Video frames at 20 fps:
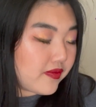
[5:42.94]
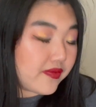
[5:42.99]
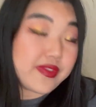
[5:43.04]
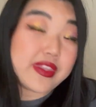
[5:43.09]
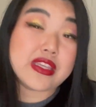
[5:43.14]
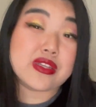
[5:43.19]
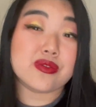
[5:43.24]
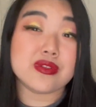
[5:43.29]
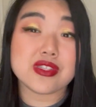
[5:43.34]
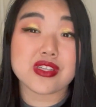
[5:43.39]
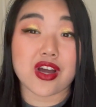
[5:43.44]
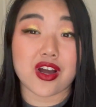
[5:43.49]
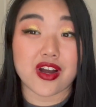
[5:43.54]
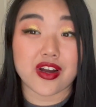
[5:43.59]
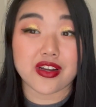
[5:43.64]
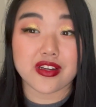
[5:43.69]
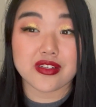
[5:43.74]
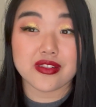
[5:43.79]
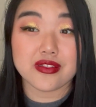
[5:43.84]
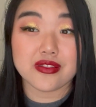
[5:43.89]
This one's
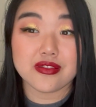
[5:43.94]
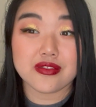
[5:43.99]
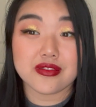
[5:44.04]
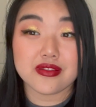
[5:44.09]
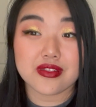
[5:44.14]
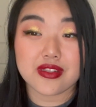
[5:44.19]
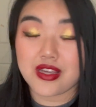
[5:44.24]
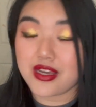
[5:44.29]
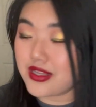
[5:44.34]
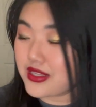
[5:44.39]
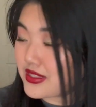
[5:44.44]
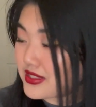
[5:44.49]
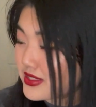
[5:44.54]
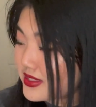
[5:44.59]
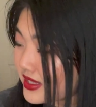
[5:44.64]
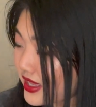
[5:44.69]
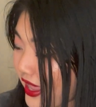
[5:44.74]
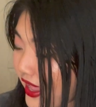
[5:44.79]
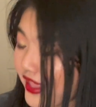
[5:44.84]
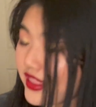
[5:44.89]
hard because
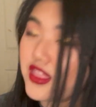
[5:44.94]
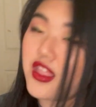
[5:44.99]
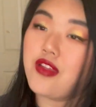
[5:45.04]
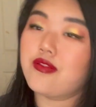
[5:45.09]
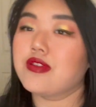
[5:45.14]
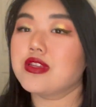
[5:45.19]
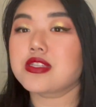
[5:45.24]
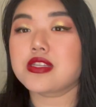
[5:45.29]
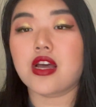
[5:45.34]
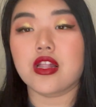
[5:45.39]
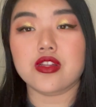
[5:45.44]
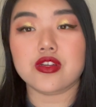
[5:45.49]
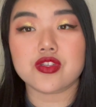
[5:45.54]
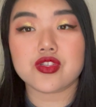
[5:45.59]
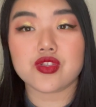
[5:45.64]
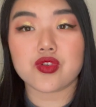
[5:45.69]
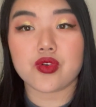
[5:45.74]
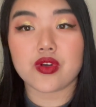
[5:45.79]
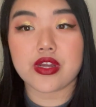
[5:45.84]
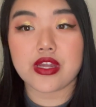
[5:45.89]
I love this color
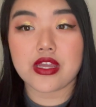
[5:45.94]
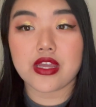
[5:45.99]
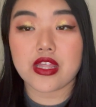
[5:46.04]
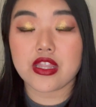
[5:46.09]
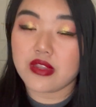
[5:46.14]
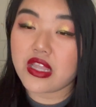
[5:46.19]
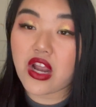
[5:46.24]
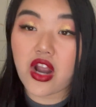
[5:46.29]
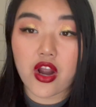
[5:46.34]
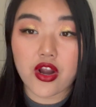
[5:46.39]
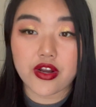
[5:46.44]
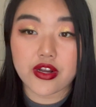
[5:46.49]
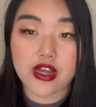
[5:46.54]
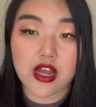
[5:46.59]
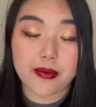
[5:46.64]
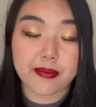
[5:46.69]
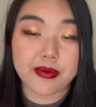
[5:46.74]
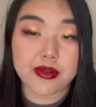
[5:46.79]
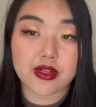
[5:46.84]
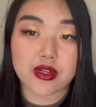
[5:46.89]
story. There are a
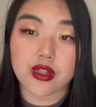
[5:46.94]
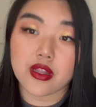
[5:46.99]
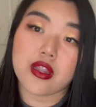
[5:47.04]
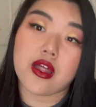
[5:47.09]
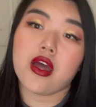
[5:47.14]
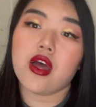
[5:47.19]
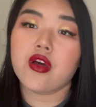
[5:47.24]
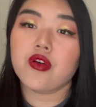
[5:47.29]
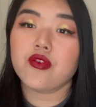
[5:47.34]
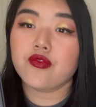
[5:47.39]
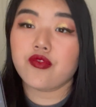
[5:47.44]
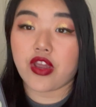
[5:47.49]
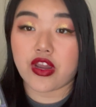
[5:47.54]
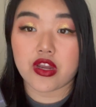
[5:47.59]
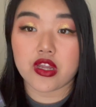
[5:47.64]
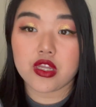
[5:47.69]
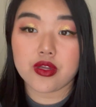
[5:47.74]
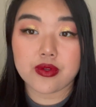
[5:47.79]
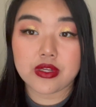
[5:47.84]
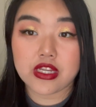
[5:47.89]
couple very
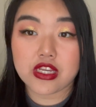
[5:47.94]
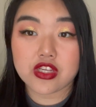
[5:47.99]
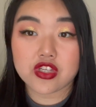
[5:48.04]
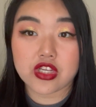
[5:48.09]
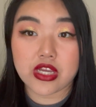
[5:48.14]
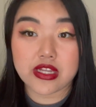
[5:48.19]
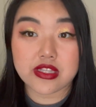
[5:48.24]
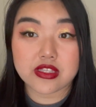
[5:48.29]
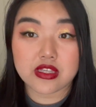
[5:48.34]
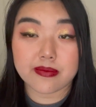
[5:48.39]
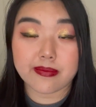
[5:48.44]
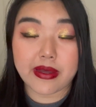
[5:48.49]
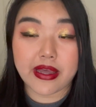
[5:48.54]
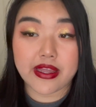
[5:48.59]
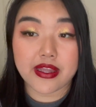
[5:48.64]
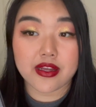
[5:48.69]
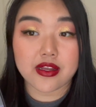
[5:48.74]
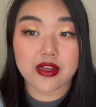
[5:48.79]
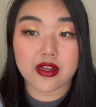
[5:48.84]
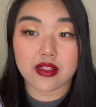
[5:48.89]
unique shades in
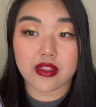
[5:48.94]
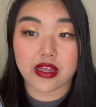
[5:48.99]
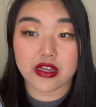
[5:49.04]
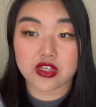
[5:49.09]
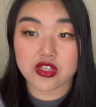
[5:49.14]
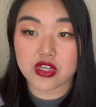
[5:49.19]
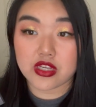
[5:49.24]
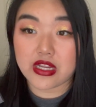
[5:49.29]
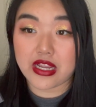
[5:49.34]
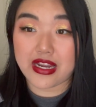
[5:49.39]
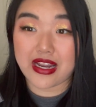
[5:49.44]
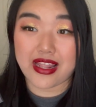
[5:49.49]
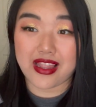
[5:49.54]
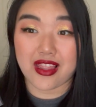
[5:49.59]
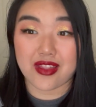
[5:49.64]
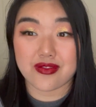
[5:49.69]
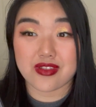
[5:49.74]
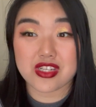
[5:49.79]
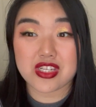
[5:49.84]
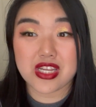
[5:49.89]
my collection, and I love
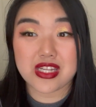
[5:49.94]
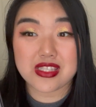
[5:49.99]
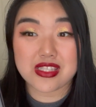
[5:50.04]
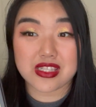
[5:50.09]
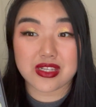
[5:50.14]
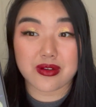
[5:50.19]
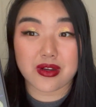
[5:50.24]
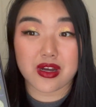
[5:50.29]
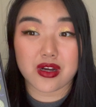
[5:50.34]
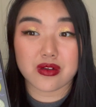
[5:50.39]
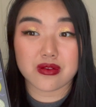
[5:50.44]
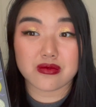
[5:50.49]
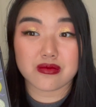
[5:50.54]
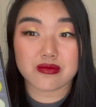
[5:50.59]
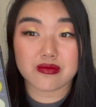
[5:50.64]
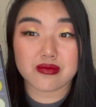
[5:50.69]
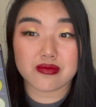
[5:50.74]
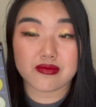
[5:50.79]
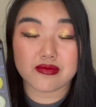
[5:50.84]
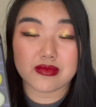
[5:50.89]
the shade 0
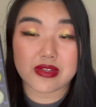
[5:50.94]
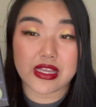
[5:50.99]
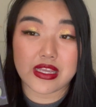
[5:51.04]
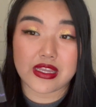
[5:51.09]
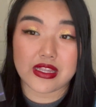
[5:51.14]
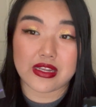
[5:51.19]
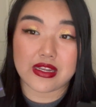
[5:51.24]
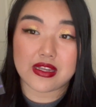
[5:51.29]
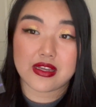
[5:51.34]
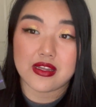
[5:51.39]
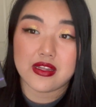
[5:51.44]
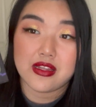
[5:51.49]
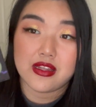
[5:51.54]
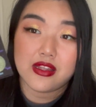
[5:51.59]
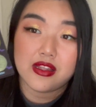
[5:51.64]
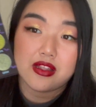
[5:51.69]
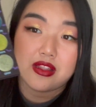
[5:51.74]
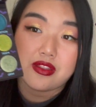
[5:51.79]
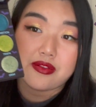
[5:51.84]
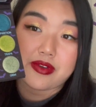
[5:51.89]
in
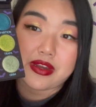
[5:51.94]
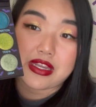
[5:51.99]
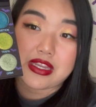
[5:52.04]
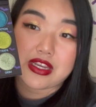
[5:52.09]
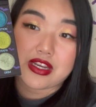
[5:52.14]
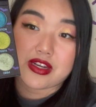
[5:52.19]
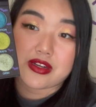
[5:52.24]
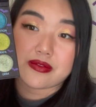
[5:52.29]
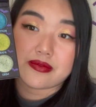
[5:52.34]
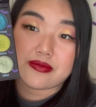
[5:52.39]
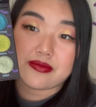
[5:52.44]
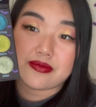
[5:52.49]
right here.